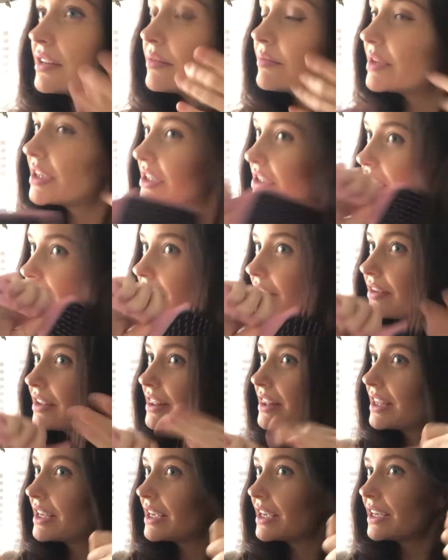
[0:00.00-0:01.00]
I'll make sure
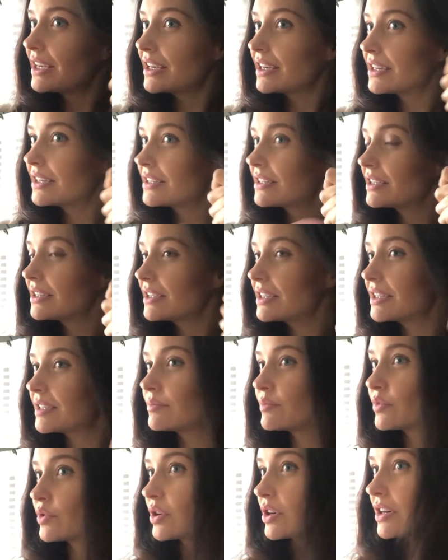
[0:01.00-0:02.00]
everything is
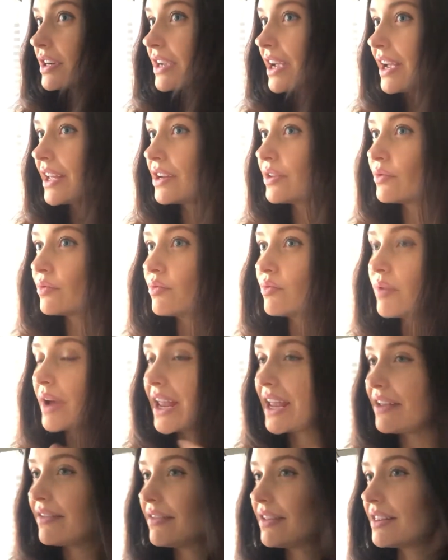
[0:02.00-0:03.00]
more kind of
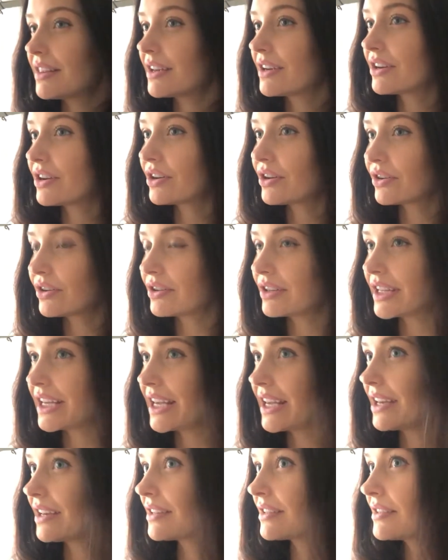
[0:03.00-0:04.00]
wavy than
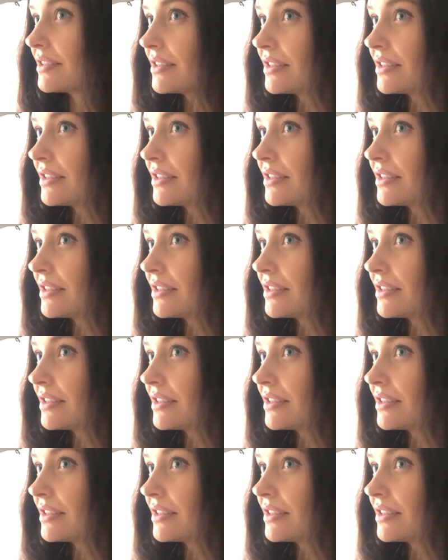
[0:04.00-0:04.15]
curly.